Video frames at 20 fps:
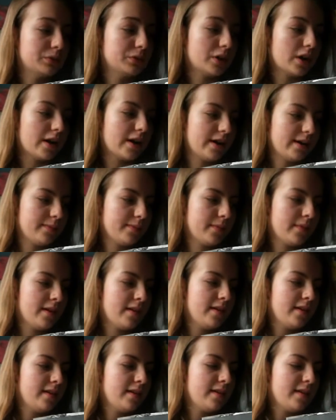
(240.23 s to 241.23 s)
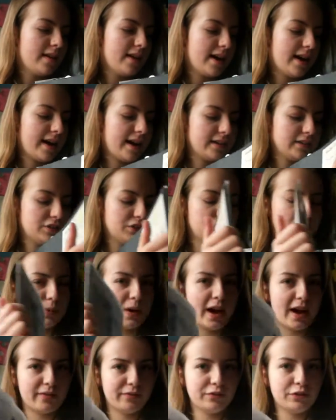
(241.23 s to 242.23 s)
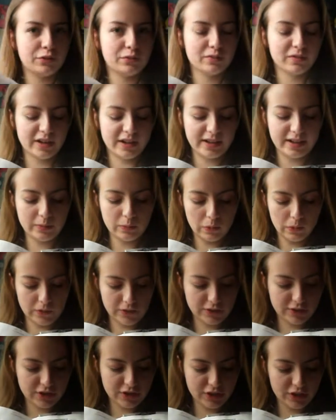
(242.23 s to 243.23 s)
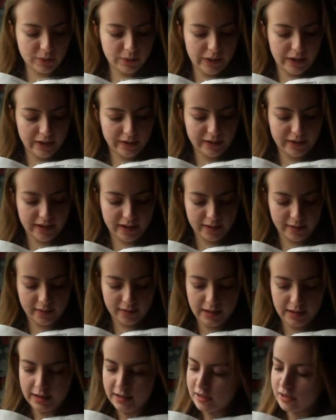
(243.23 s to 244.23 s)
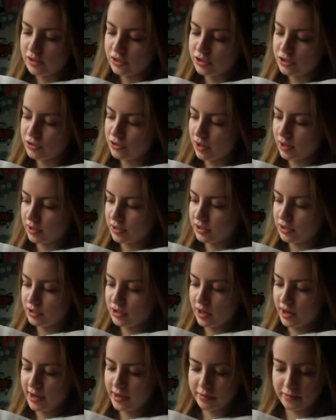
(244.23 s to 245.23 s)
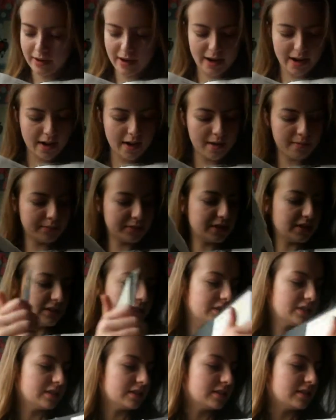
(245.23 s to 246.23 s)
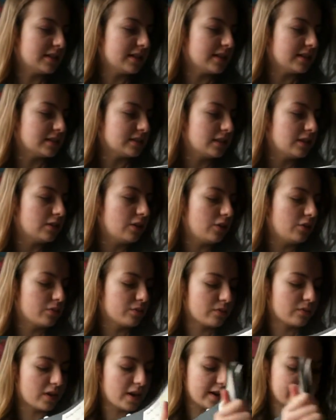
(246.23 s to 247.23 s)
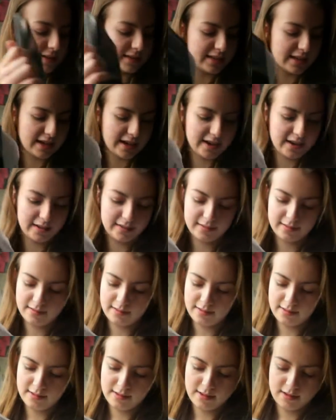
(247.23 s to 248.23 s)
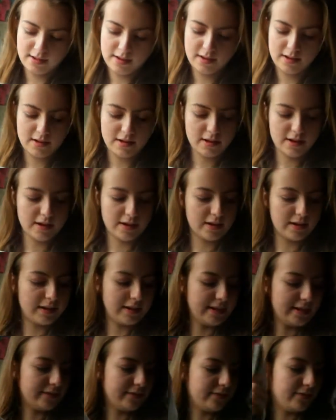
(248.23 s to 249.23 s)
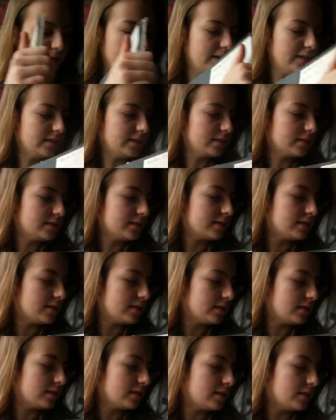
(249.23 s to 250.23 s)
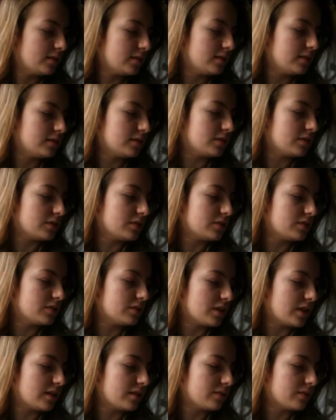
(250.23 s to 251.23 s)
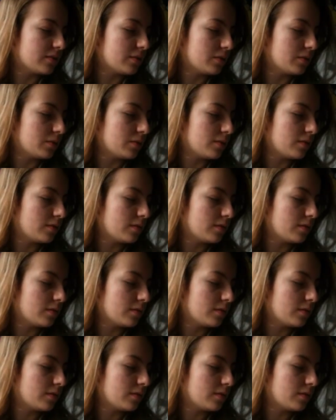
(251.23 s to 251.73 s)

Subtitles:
time, and you have to really want to do it, I think. Structure diagrams, as you can see there's a lot of writing, leaflets, just general